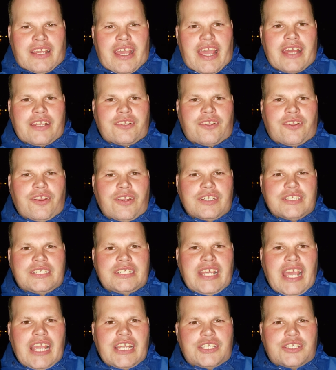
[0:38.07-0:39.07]
at the current
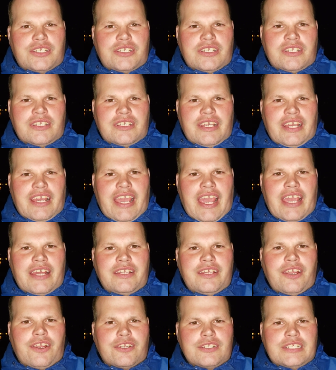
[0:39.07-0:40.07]
stage, and
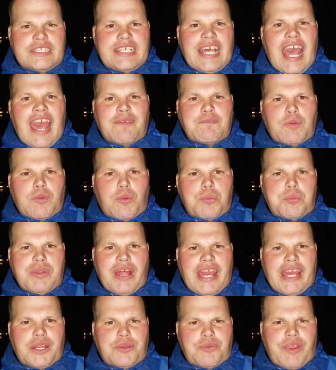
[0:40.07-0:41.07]
the Earth is habitable
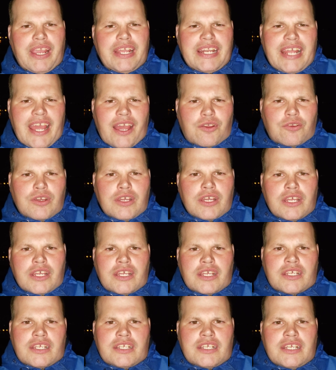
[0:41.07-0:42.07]
planet right now.
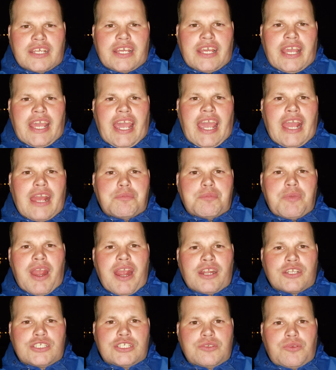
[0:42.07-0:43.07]
And
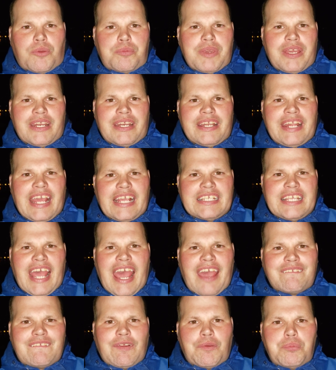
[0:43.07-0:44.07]
Mars will be the next
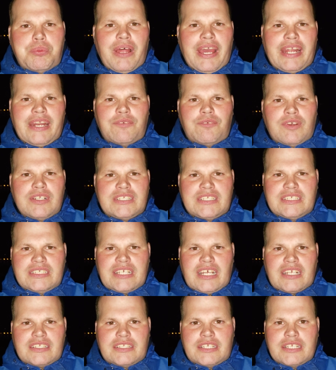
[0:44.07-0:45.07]
habitable planet once
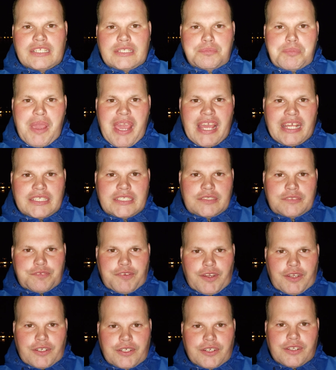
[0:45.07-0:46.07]
sun expands
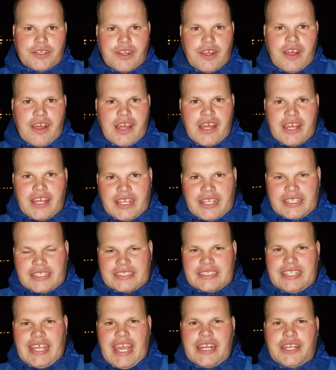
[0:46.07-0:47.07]
further.
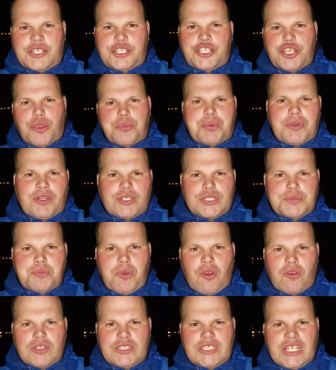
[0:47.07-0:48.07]
Then Jupiter's
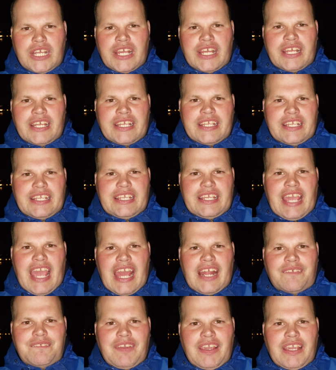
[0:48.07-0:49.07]
moons,
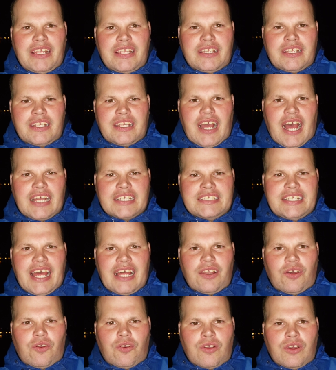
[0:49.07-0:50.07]
Ganymede,
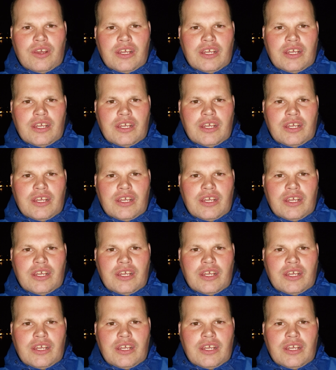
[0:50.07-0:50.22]
Callisto,